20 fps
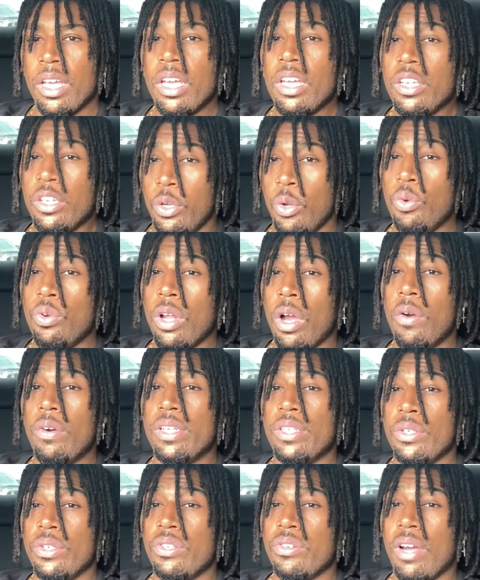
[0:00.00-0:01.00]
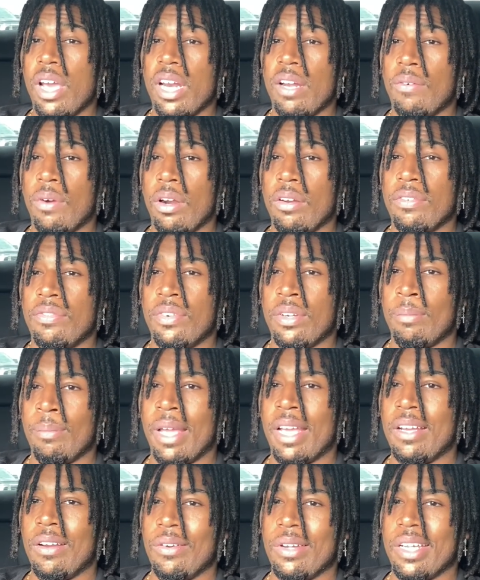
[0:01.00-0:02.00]
You know what you trying to work for,
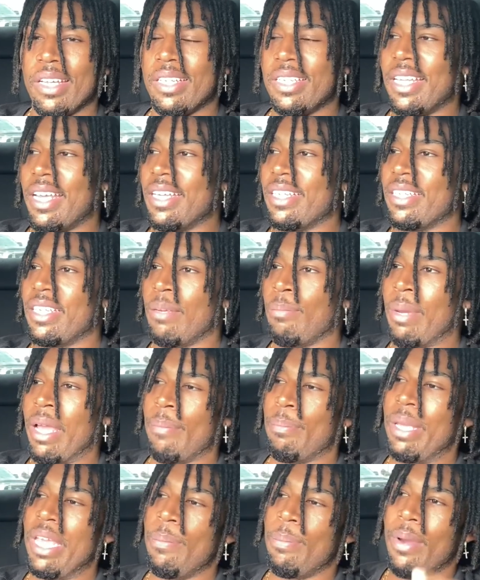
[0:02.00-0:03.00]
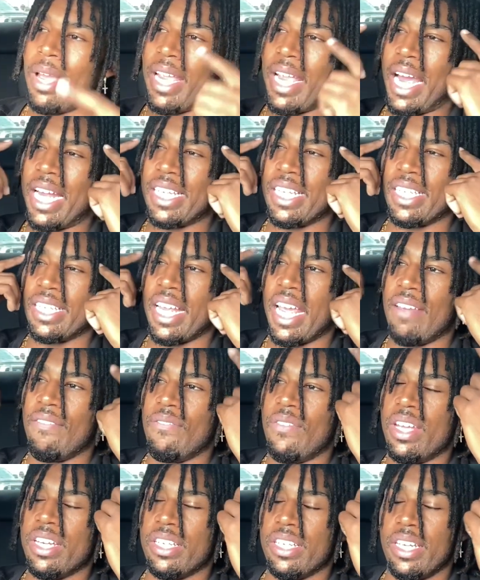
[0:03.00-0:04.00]
man. Go get that shit, man. People ain't got the same
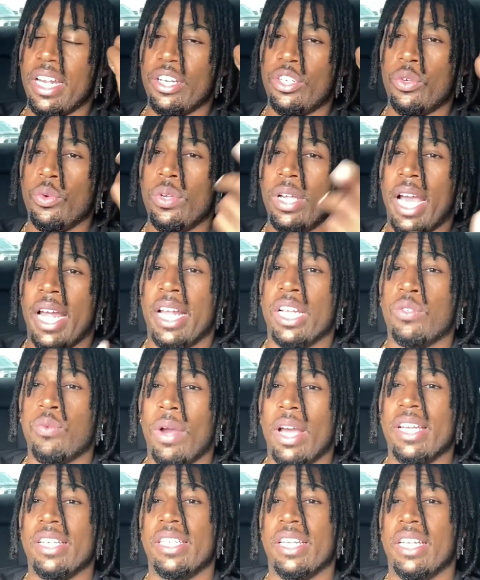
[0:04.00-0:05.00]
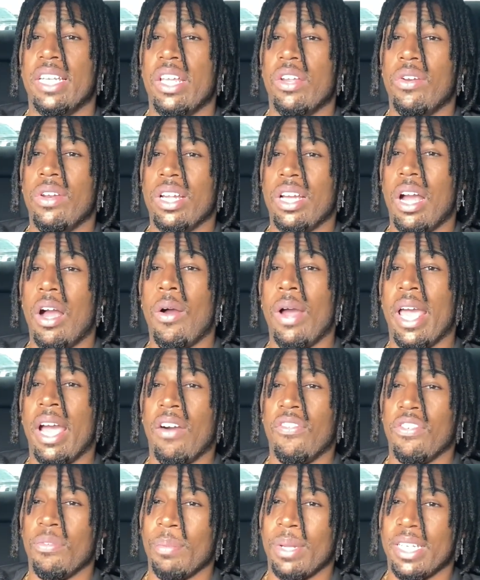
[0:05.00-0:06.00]
vision that you got. That's why shit literally called
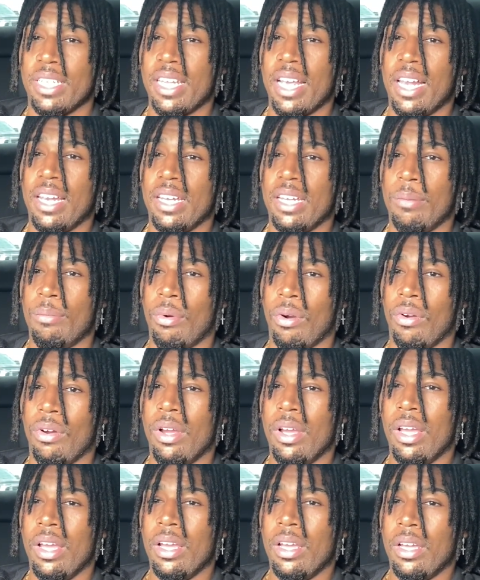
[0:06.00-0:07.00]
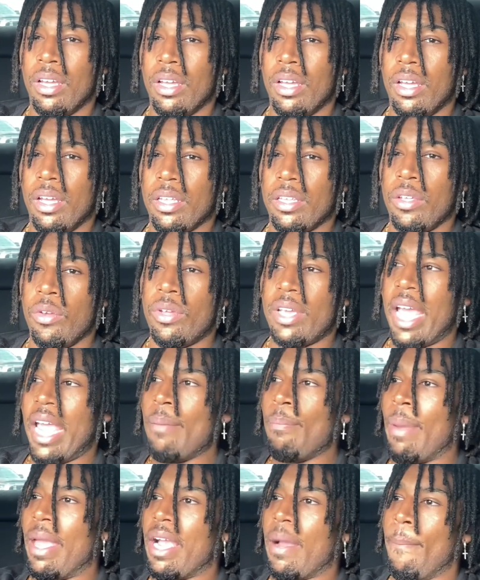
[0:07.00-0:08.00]
alpha mentality, bro. You
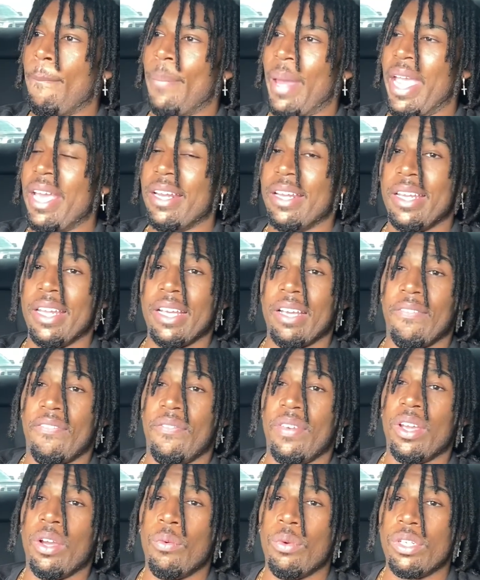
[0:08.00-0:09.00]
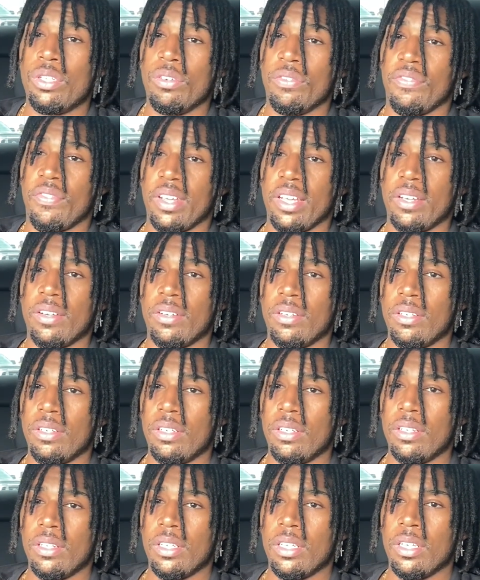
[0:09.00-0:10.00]
can't make a beta nigga feel what you feel.
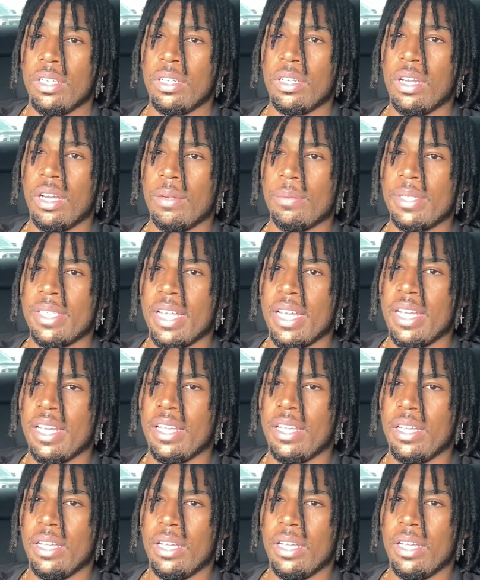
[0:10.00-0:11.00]
You know what I'm saying?